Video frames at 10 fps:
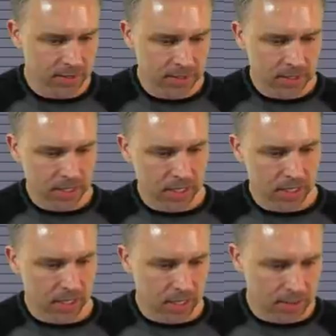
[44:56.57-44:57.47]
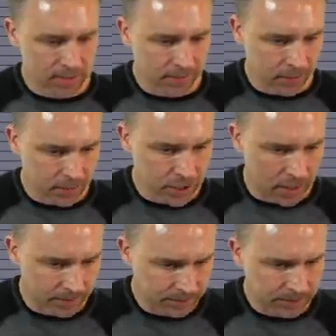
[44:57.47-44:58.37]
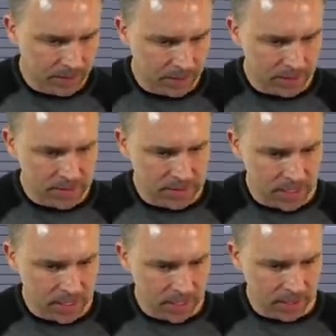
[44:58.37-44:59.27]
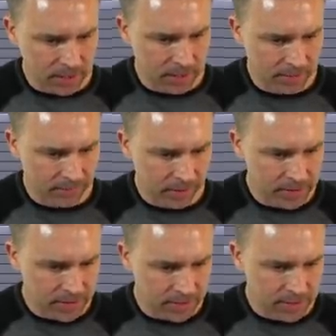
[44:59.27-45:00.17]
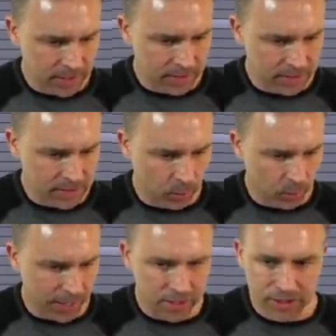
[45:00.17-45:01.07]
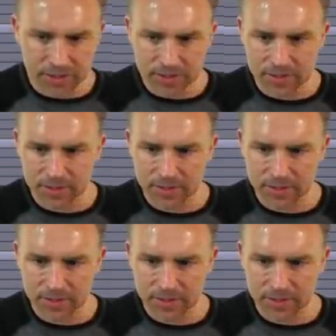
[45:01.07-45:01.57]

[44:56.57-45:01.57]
uh, say, Photoshop. Let's take, for instance, I got these branches.